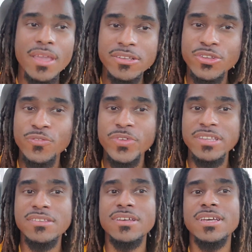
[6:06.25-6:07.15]
So
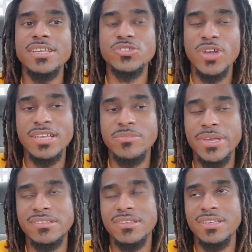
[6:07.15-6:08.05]
Visa is trying to
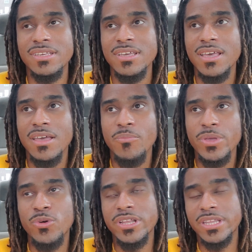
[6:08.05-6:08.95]
basically
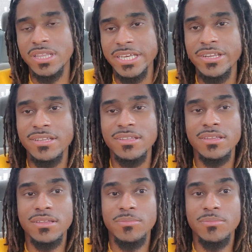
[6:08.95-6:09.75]
be one of the leading